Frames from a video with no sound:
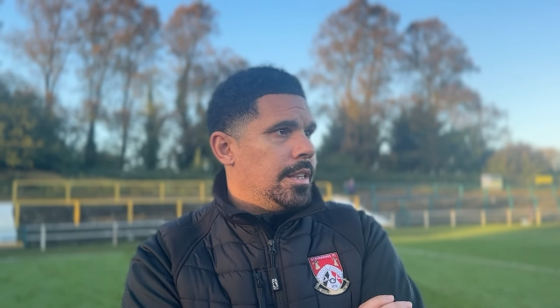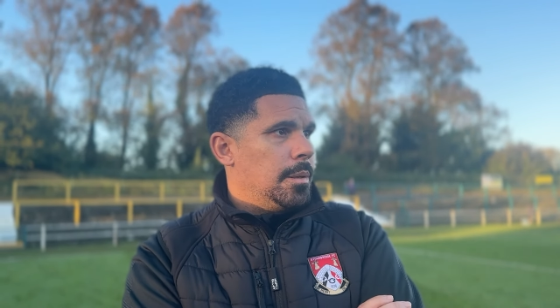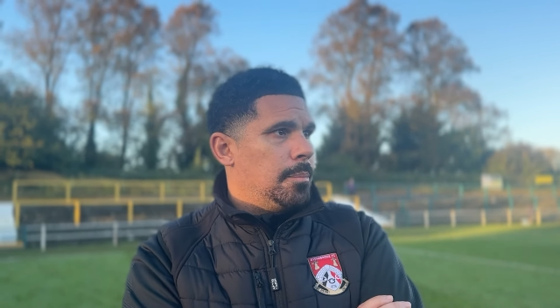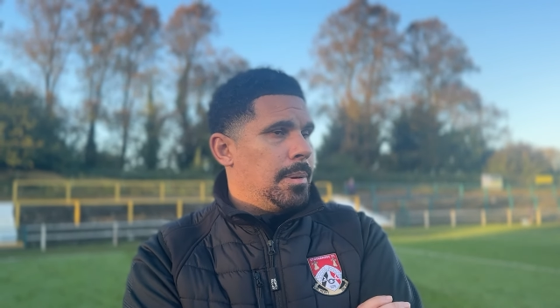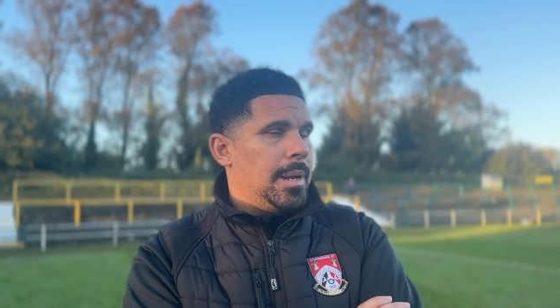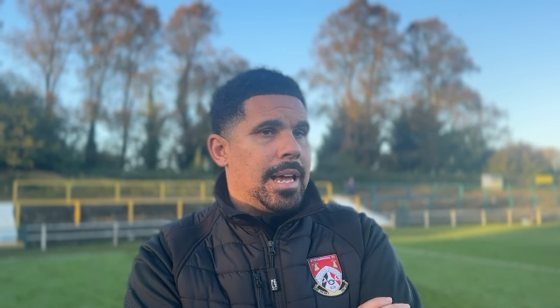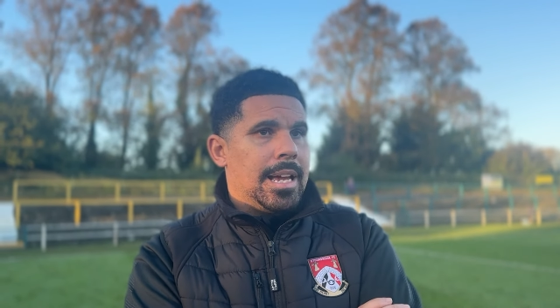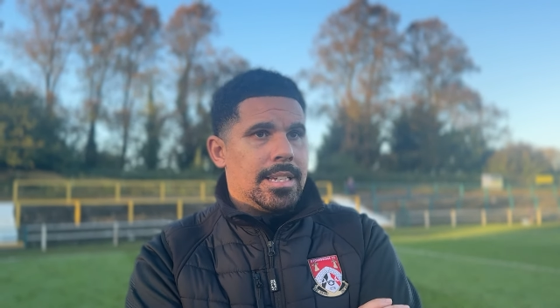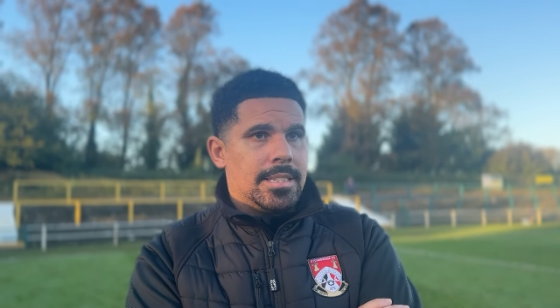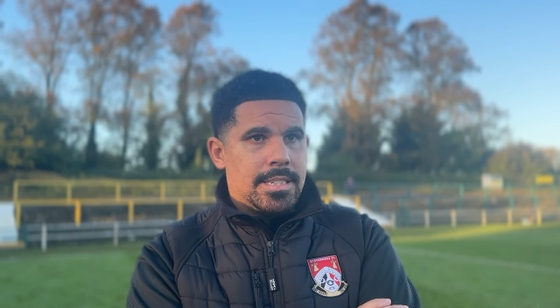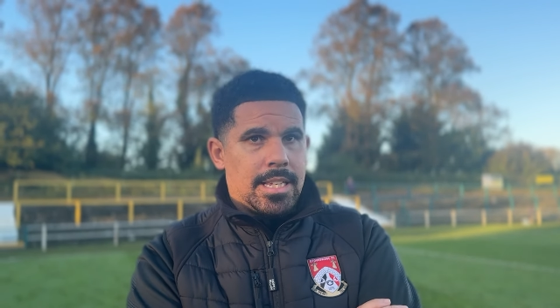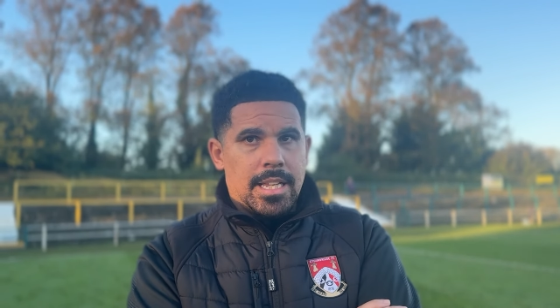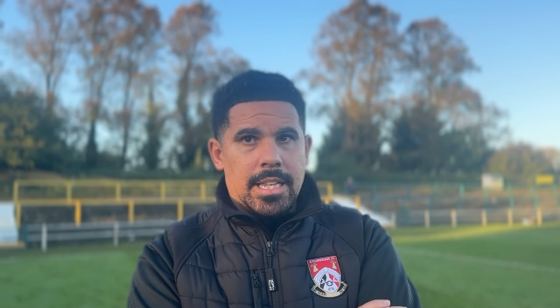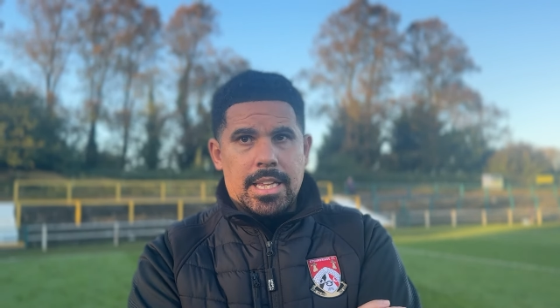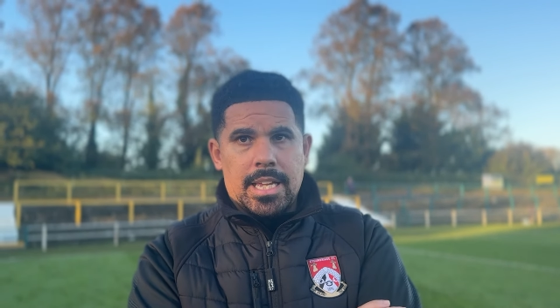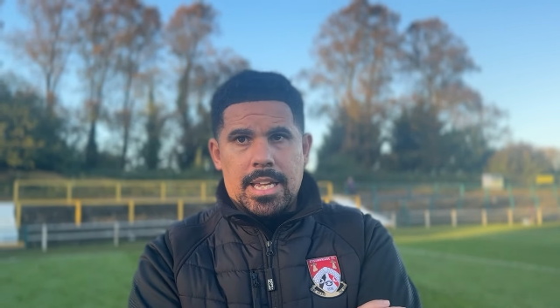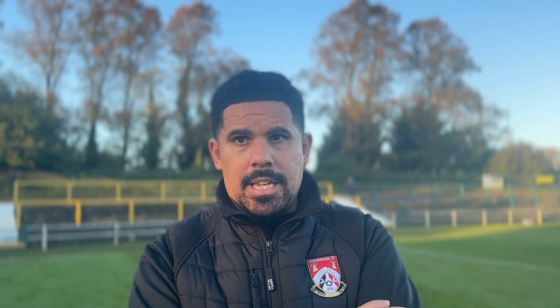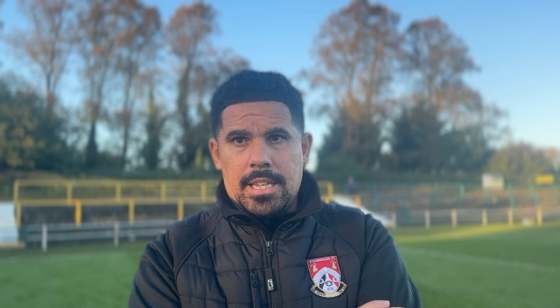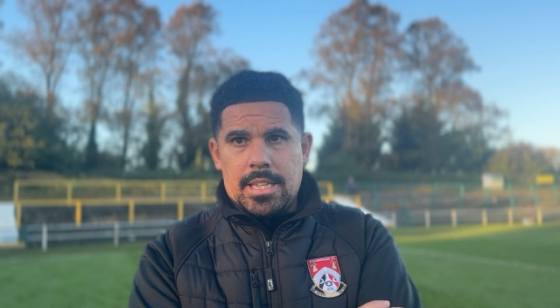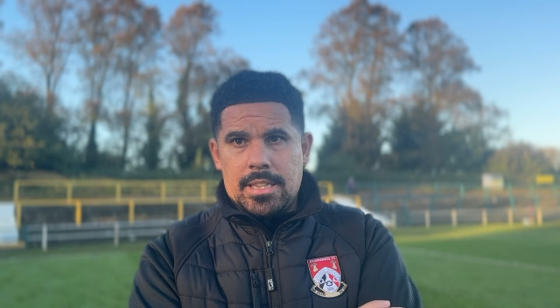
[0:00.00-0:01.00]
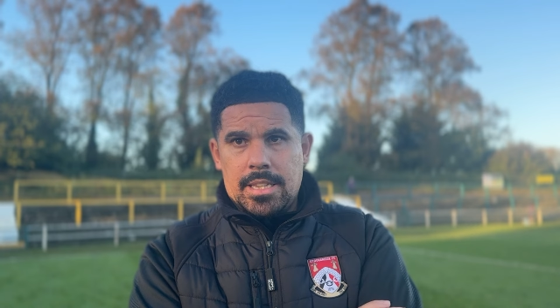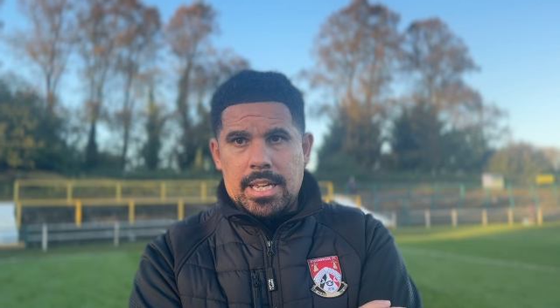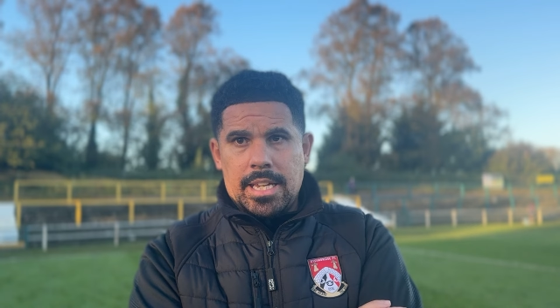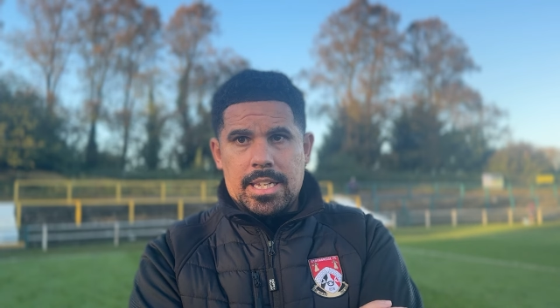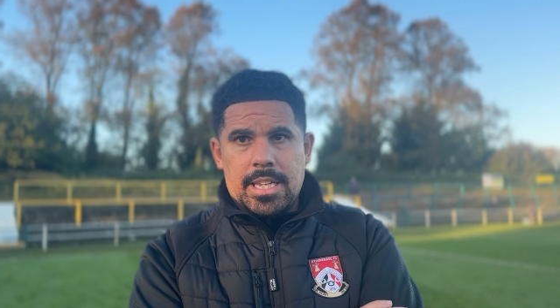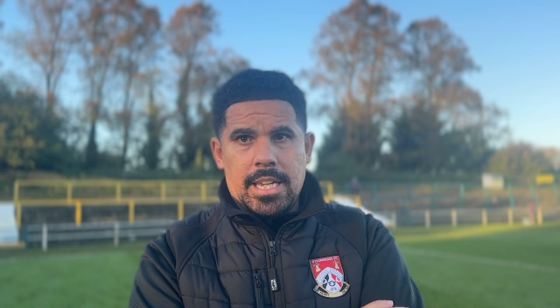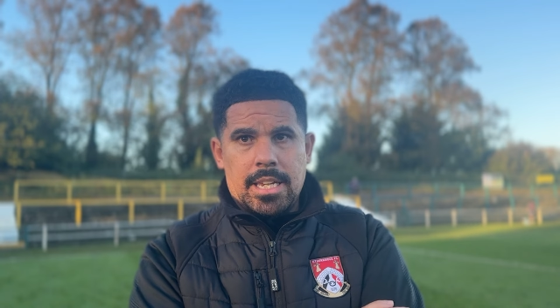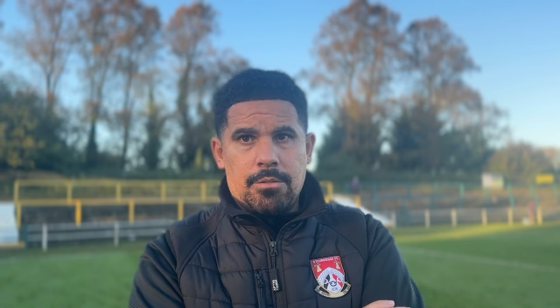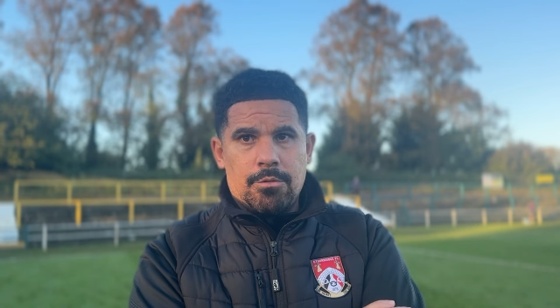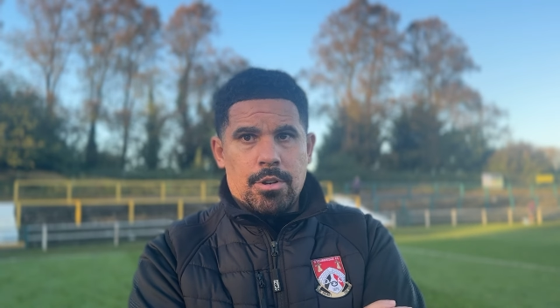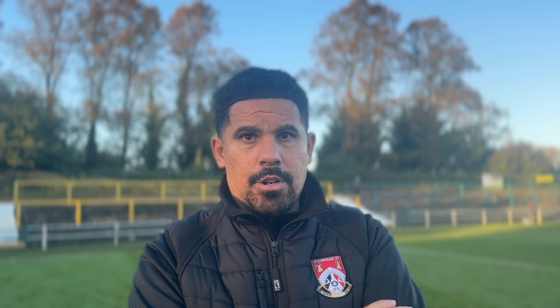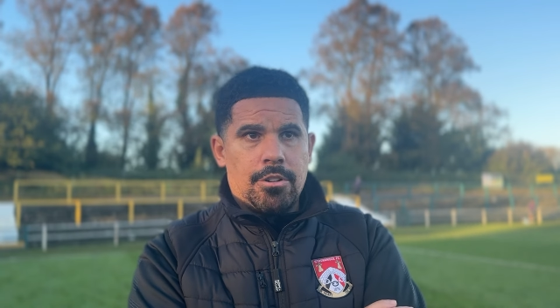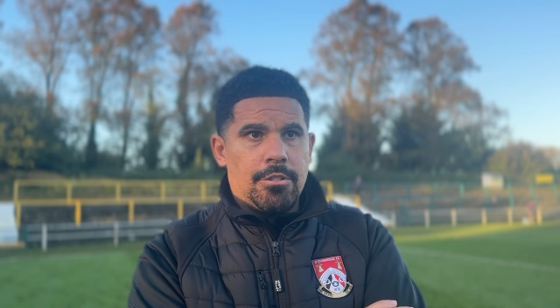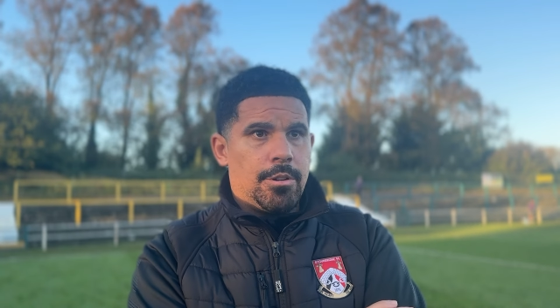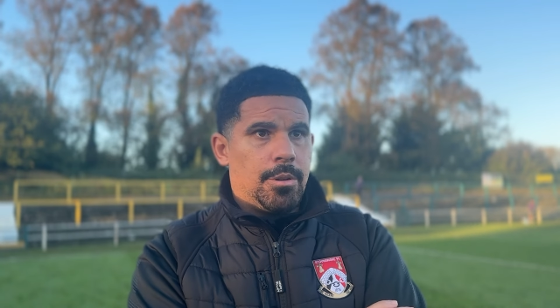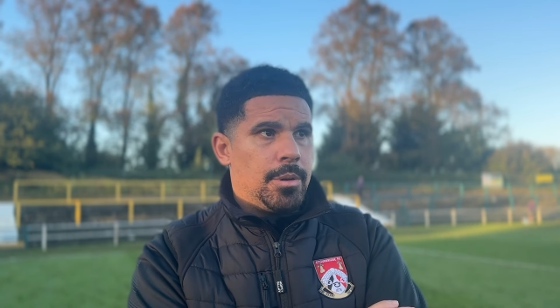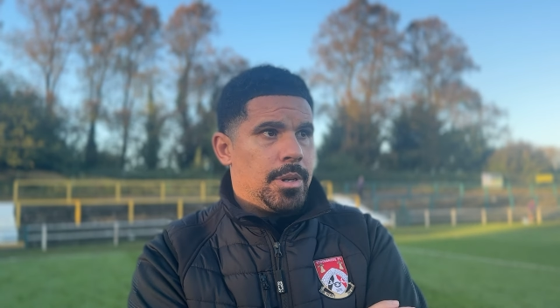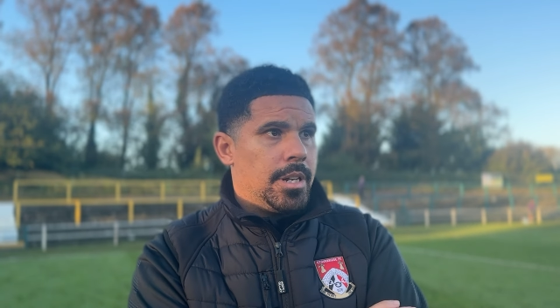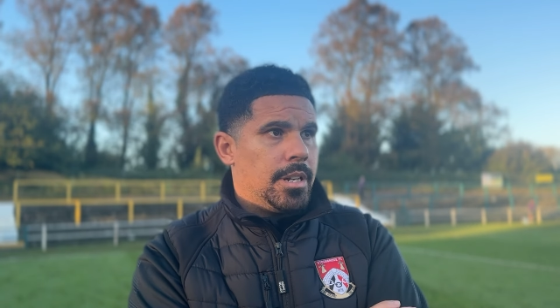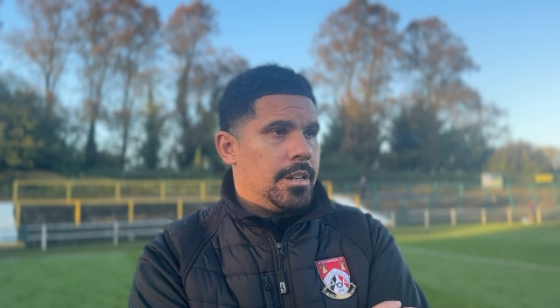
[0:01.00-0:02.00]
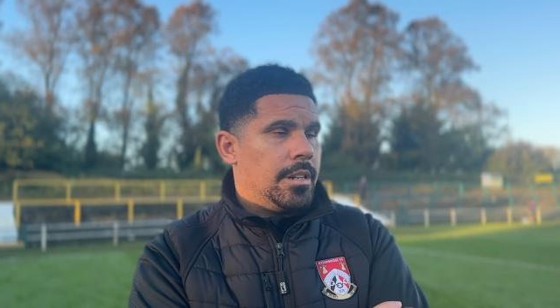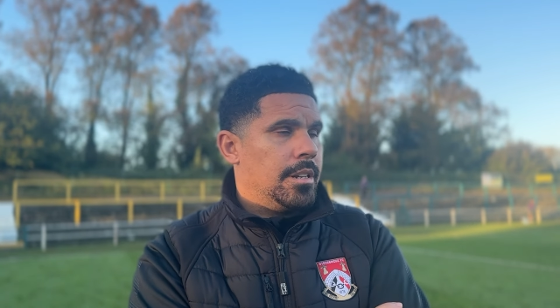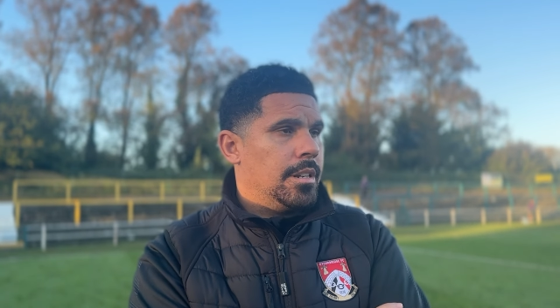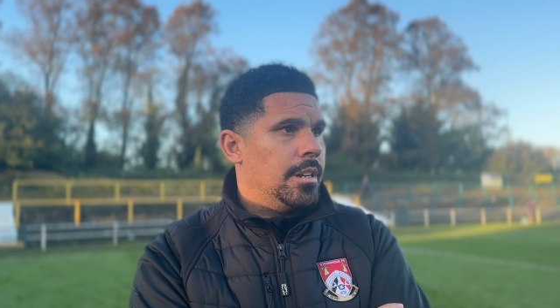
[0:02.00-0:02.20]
players that they keep recruiting.